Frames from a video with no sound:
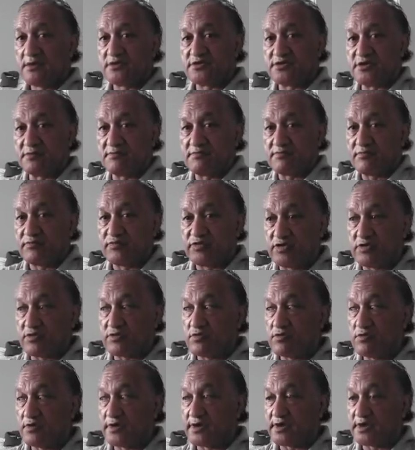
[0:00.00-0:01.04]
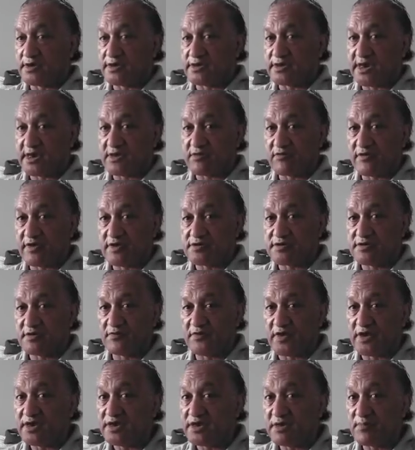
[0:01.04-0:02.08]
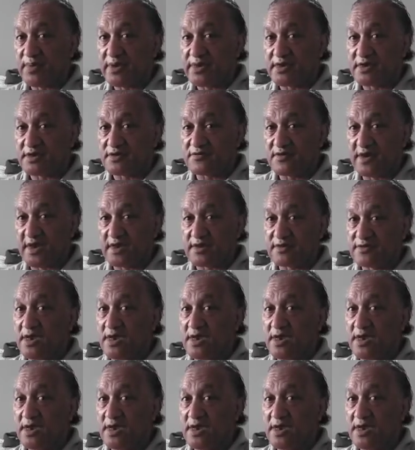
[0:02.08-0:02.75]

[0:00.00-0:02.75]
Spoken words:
Jim, you're calling it a declaration of independence flag.